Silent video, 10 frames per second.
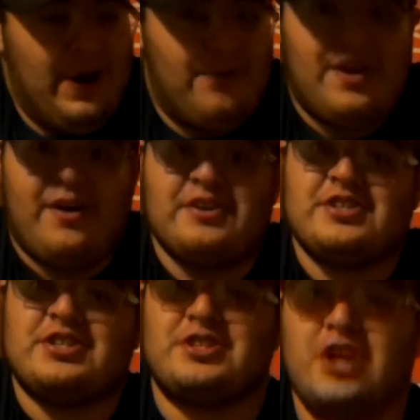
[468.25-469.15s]
We are
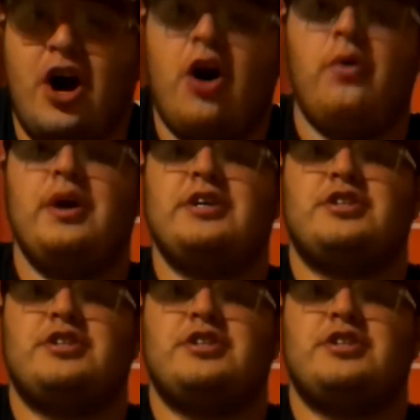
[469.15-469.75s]
so